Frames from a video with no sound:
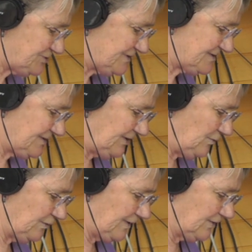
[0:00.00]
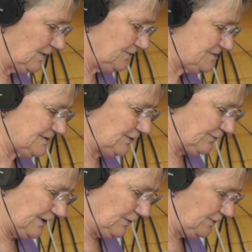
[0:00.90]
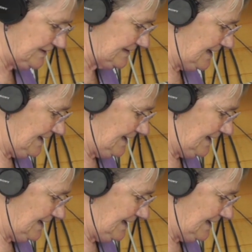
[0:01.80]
Schwentzer here with our host, Lori Hoyt,